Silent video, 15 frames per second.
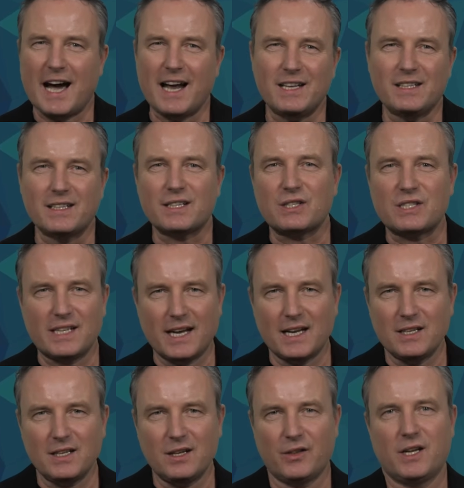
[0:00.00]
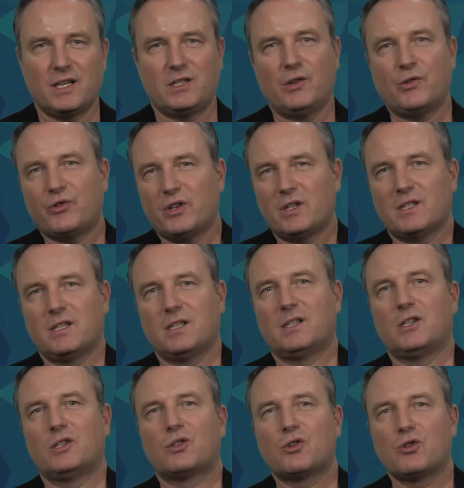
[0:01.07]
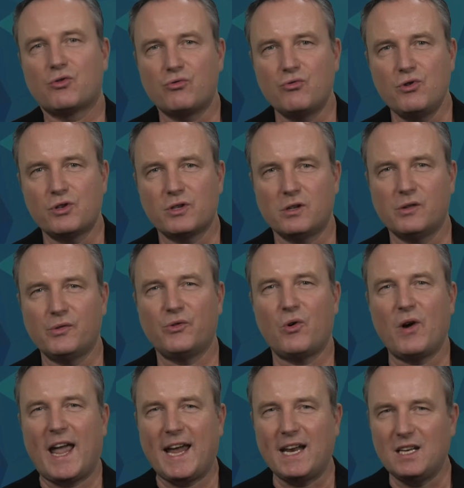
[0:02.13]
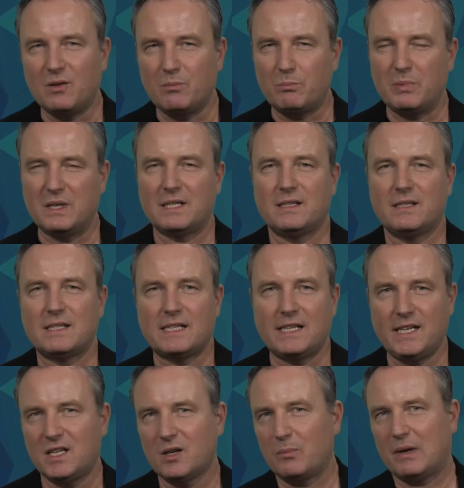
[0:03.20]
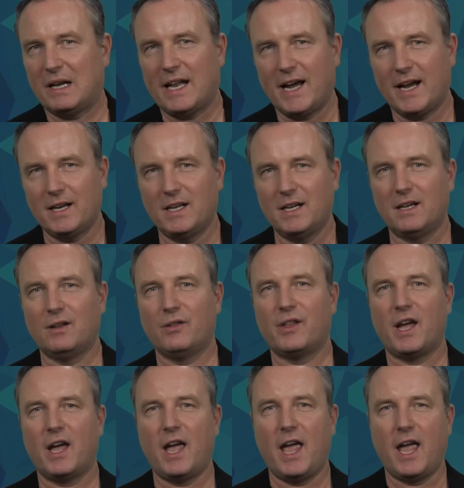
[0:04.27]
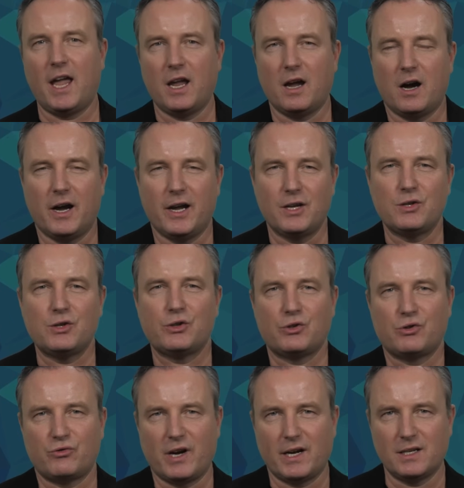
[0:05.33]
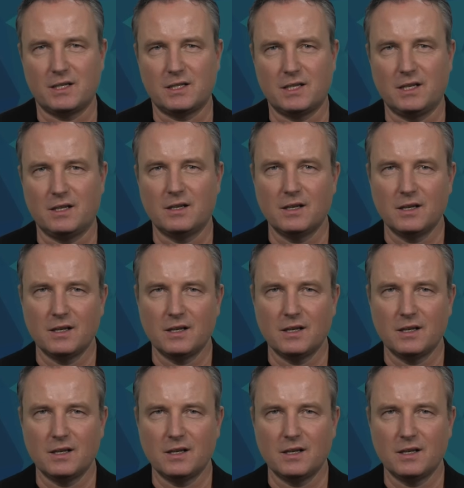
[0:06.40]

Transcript: understanding their differences is crucial for any business leader planning their AI strategy.